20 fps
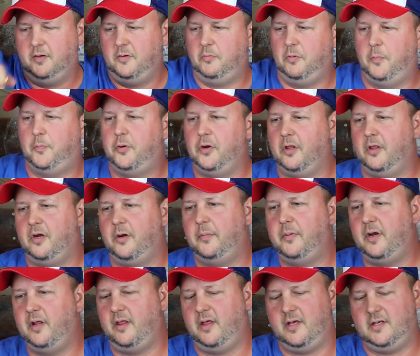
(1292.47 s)
we put a little
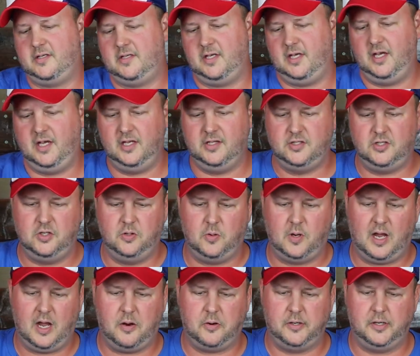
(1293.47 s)
bit of this into
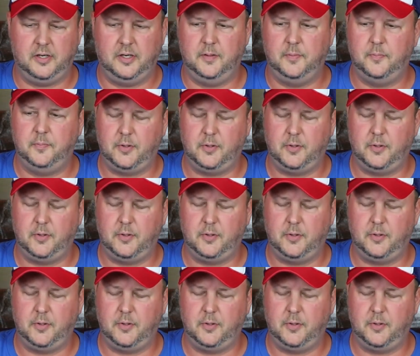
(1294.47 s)
our